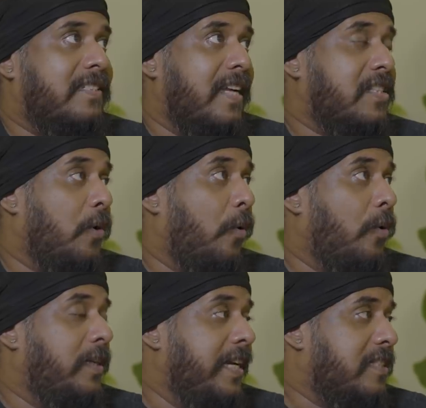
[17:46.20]
That's a
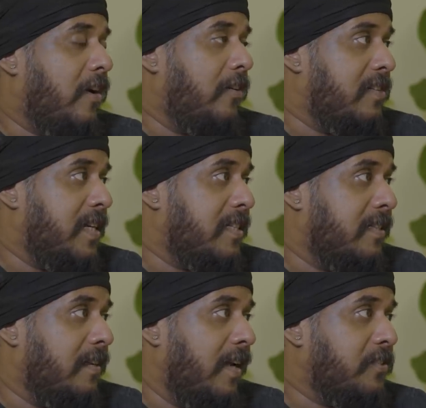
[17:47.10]
whole day's
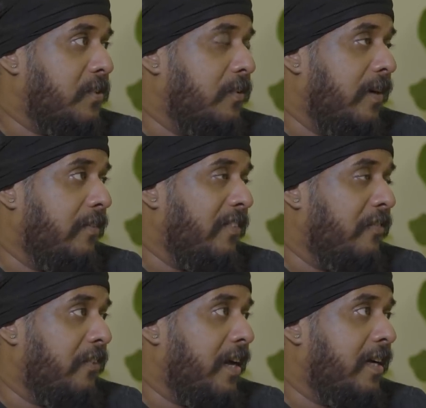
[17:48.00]
conversation as to if
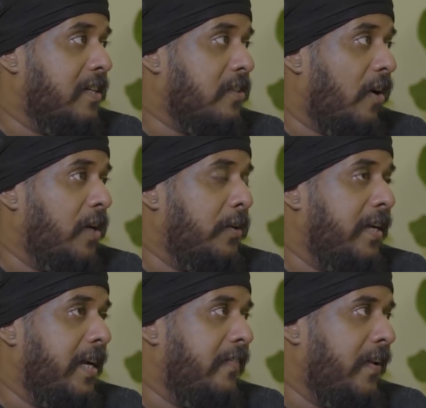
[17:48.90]
rick is all you
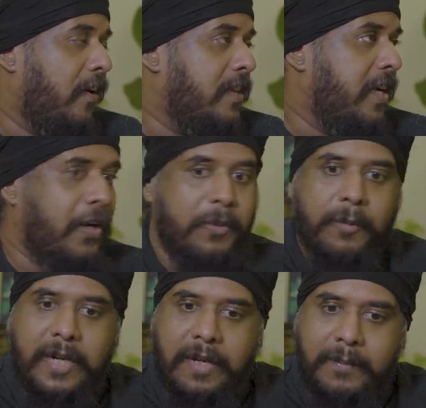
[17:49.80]
need, then all the
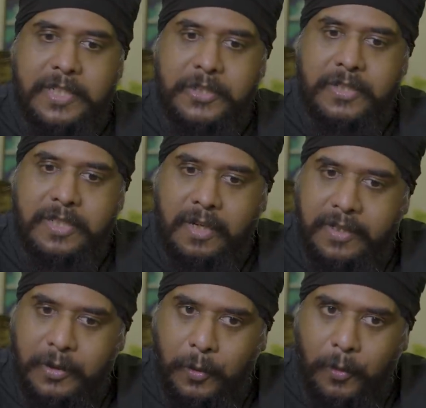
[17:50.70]
automobile companies should shut
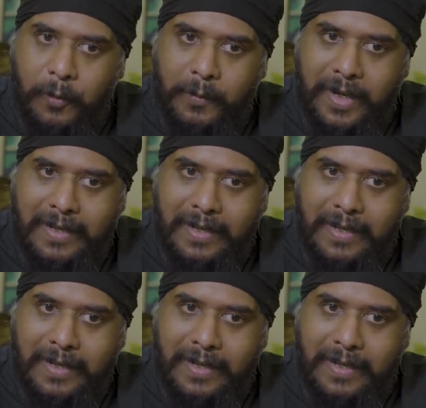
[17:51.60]
and go home.